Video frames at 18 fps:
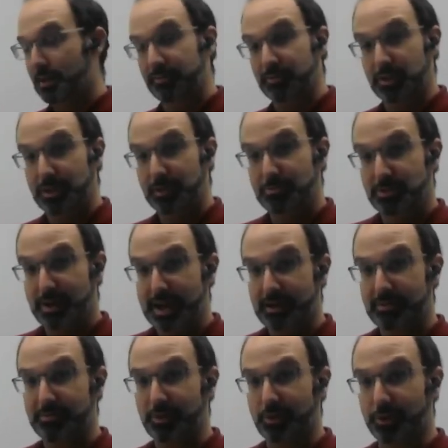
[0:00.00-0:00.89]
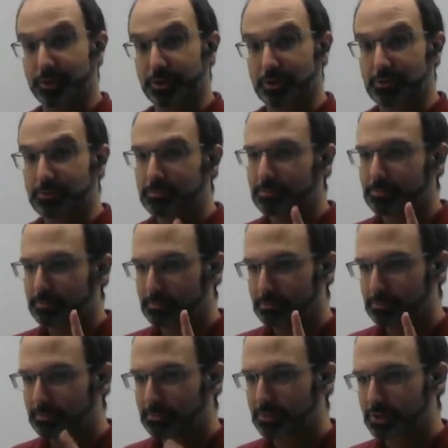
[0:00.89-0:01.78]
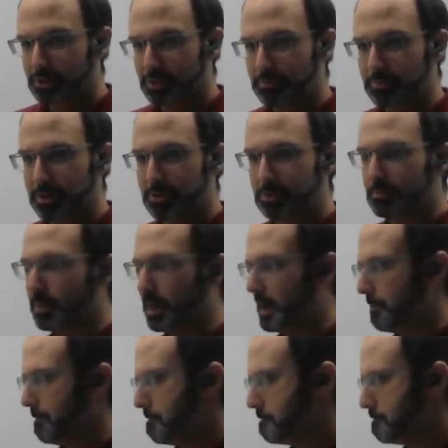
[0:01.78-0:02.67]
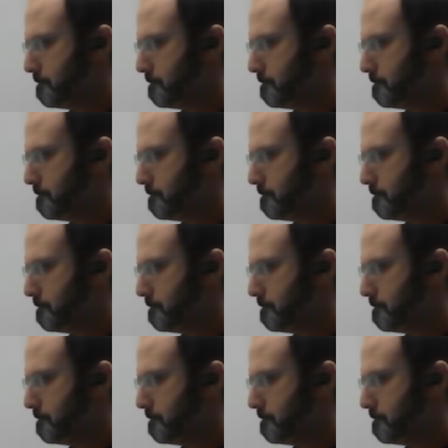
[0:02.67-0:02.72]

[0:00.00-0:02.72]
If you keep track of it all, though, it shouldn't be too bad.